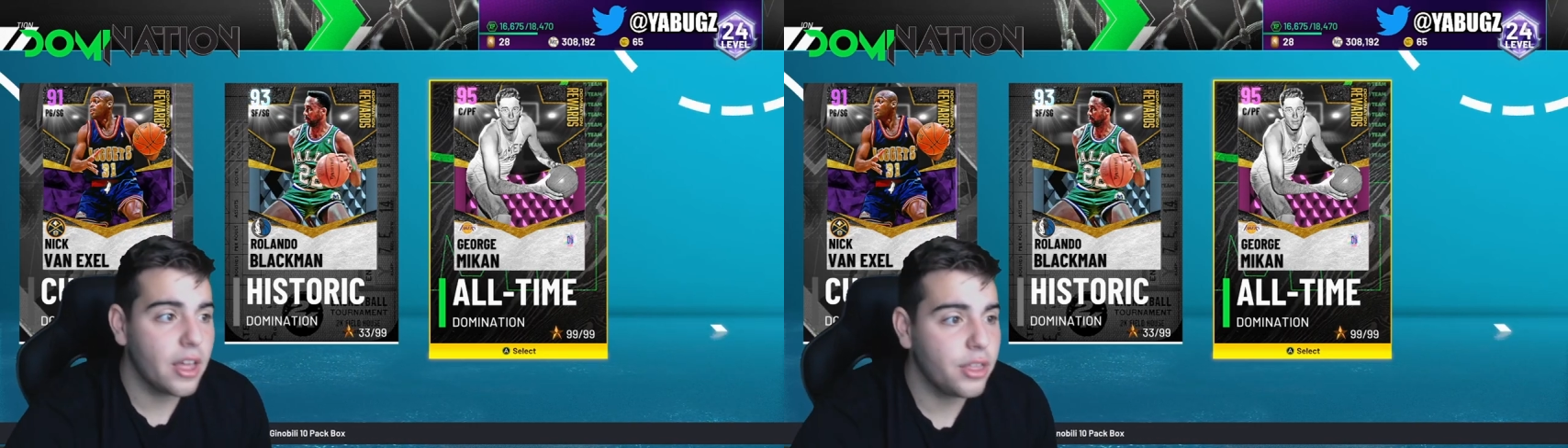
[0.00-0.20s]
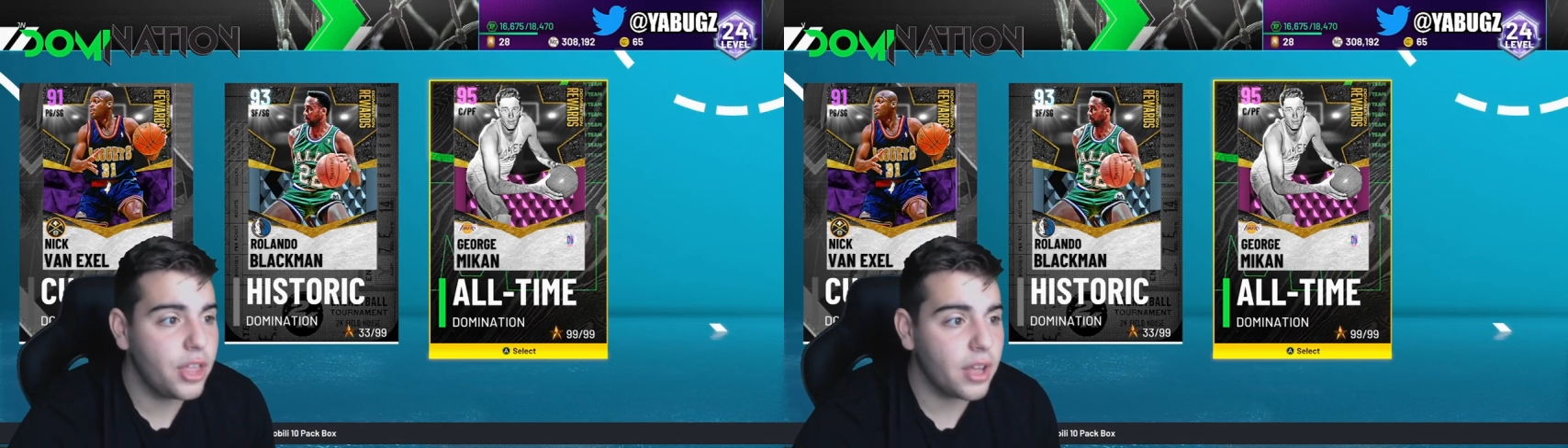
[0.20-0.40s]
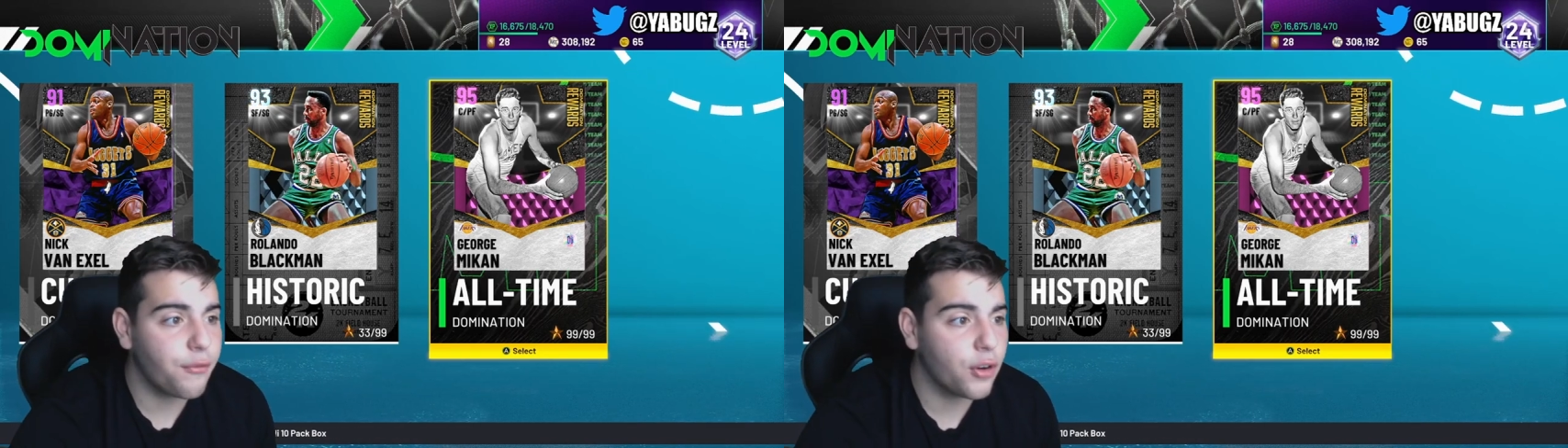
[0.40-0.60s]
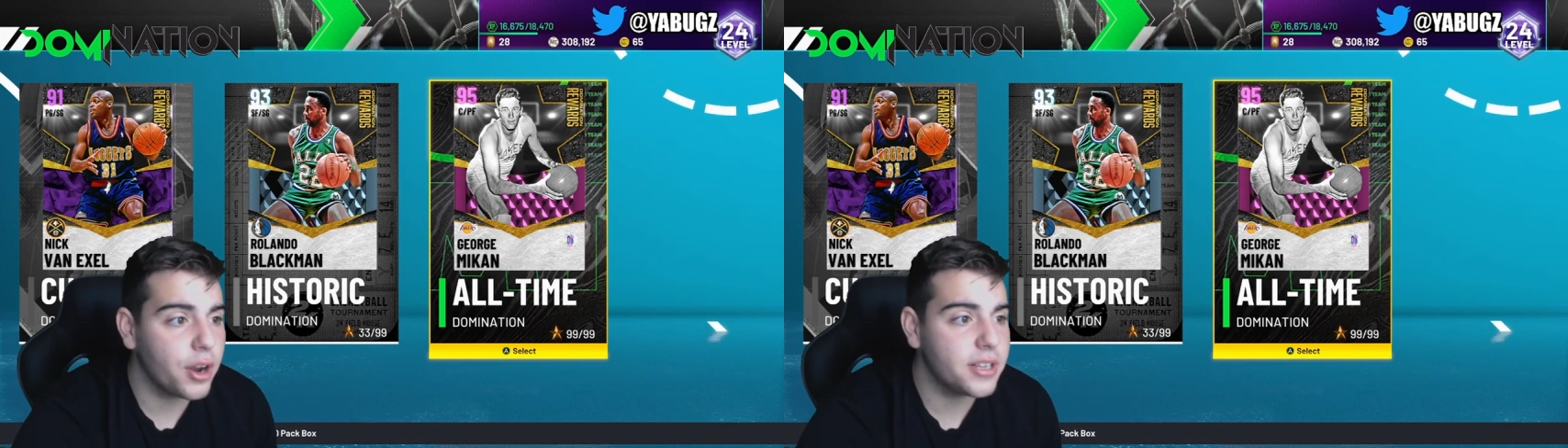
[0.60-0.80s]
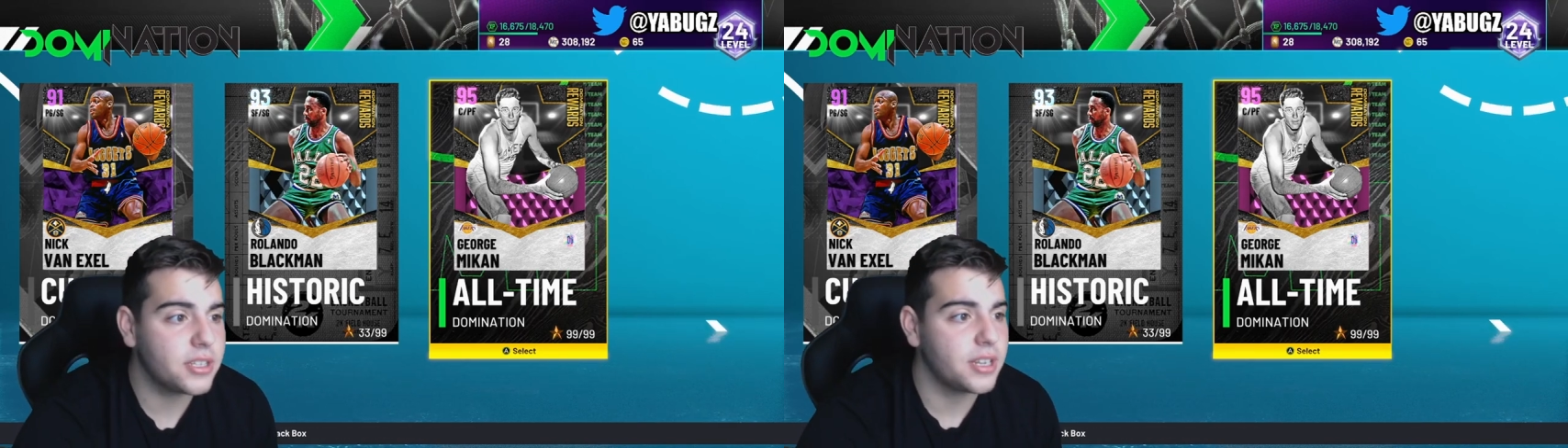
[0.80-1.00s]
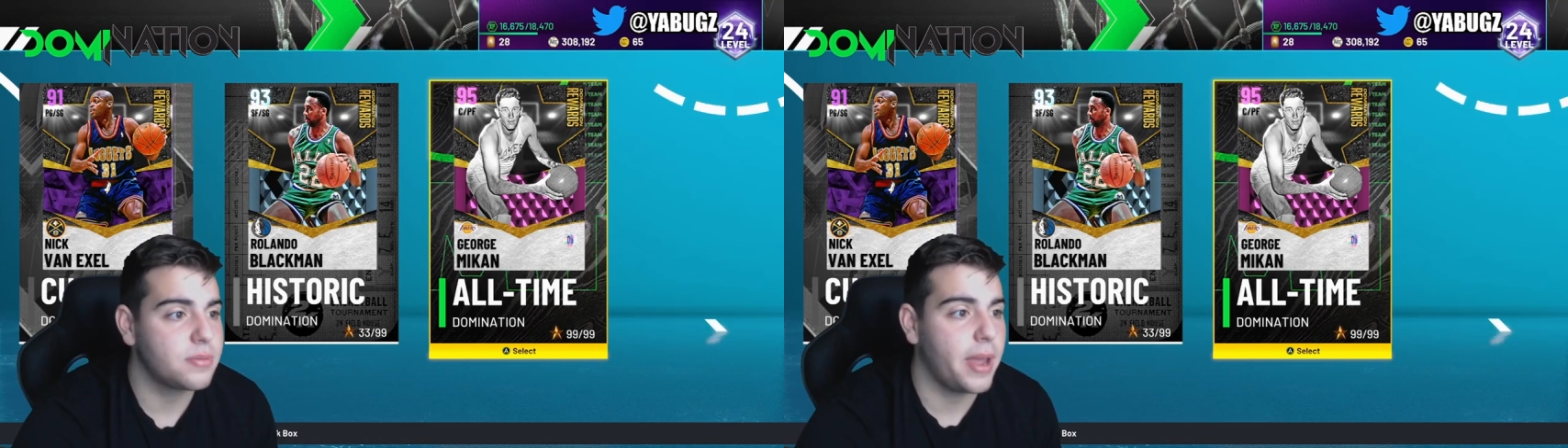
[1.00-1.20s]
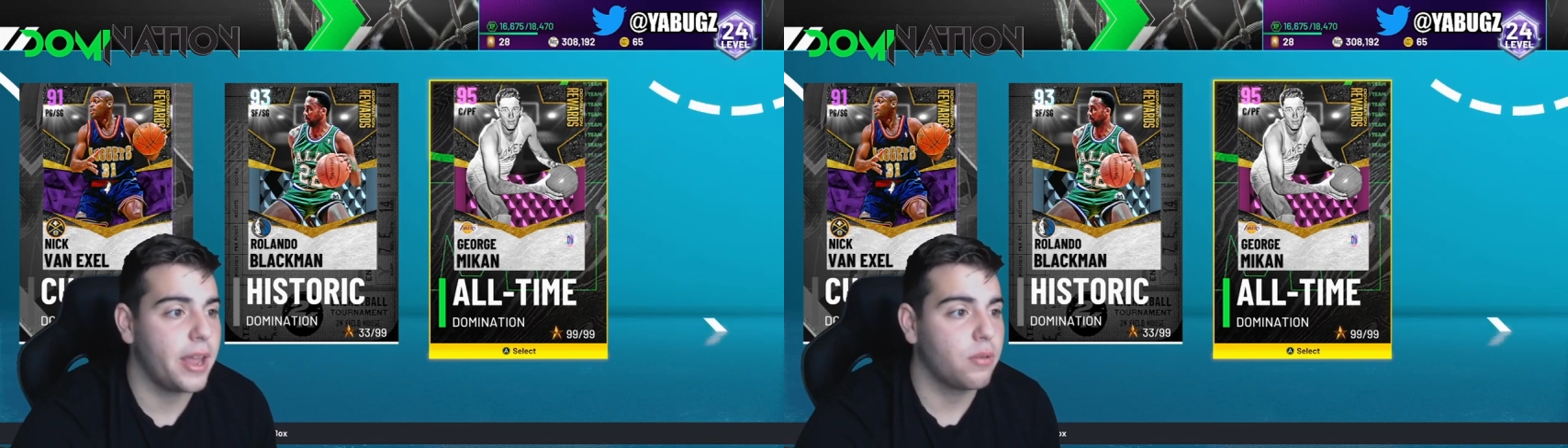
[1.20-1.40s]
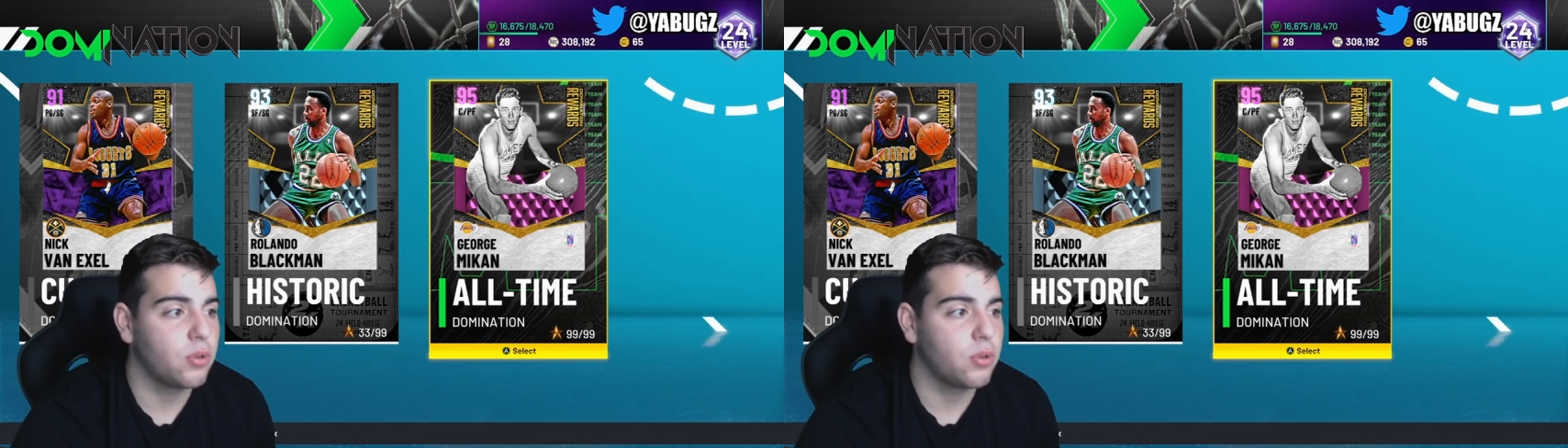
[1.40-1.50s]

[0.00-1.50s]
Th for instance, man,